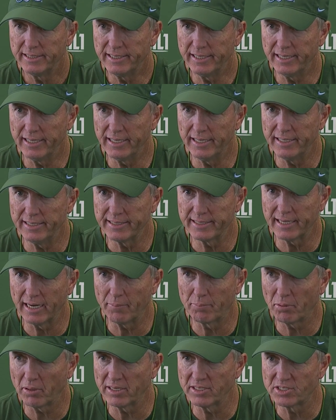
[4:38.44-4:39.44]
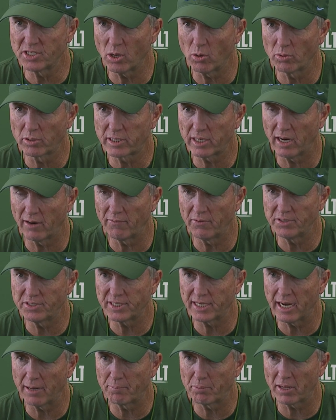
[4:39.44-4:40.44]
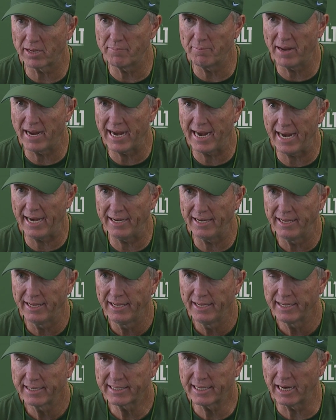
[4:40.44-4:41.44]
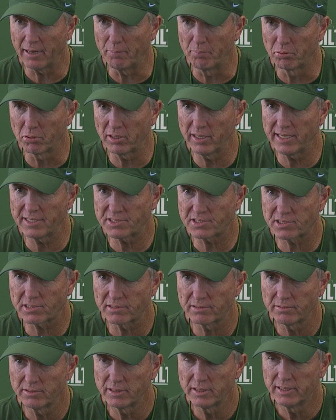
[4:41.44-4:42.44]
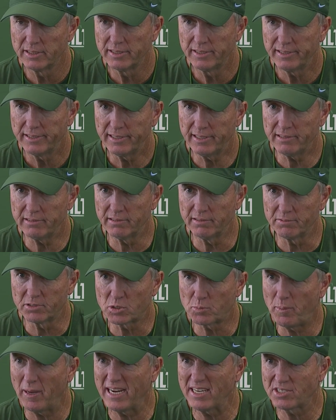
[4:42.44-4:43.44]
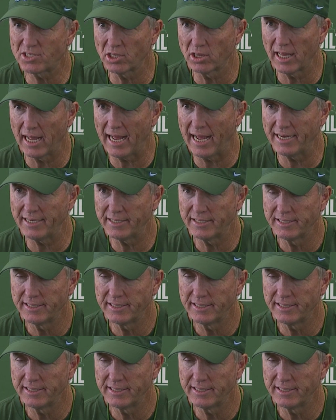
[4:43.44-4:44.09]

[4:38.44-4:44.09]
Uh, you got to play zone coverage. You got to play man got a blitz. He's in space a lot.